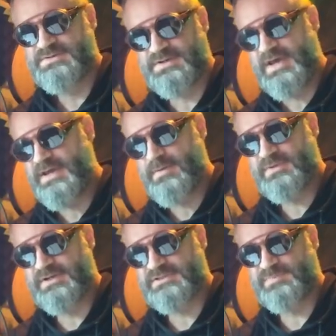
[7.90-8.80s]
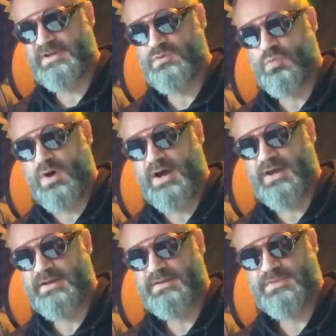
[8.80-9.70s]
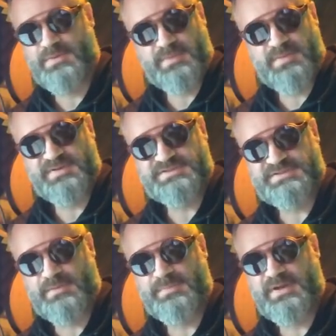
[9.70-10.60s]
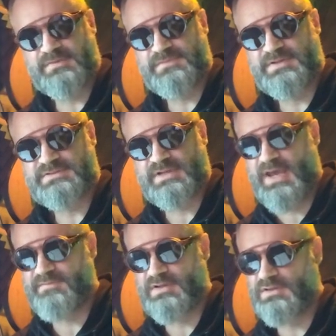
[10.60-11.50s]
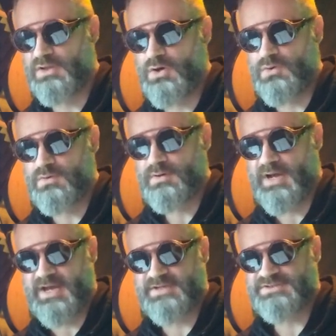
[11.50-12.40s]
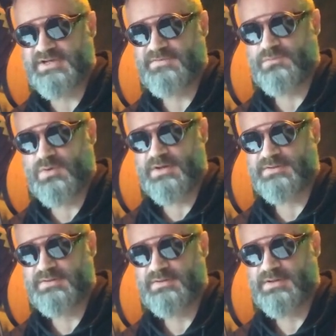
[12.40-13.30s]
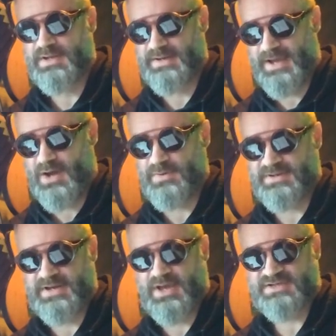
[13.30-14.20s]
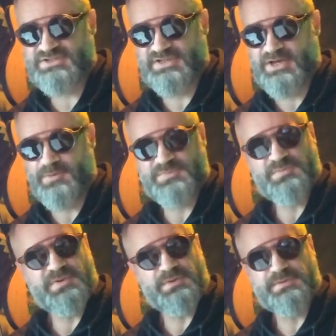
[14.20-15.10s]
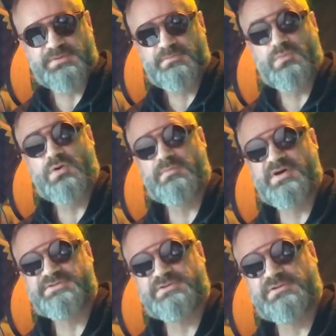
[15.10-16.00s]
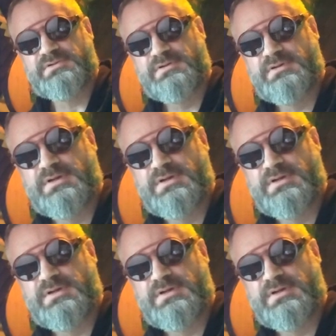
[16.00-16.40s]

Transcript: Today I'm going to explain why there may be some benefits in having low IGF-1 and how it can actually help you build more muscle.